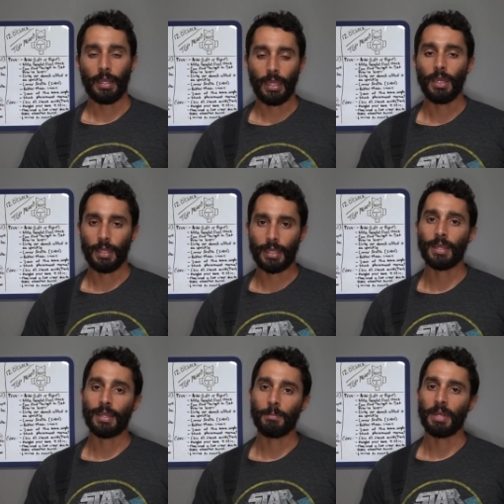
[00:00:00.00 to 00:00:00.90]
it
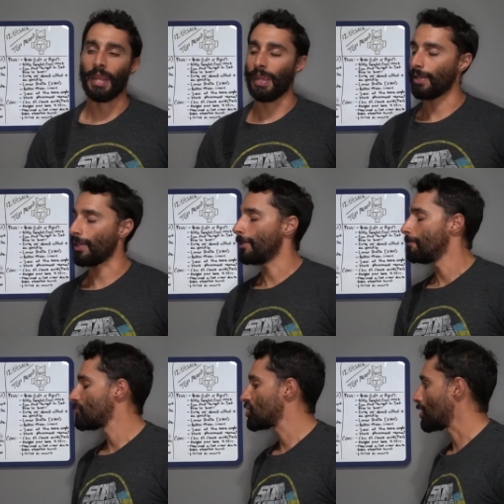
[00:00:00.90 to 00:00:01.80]
can come in handy.
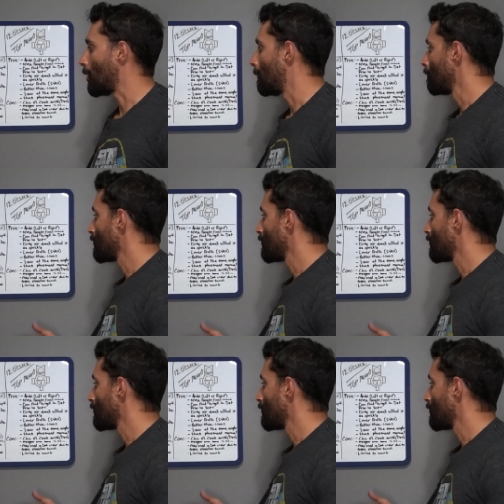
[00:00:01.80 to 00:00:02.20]
So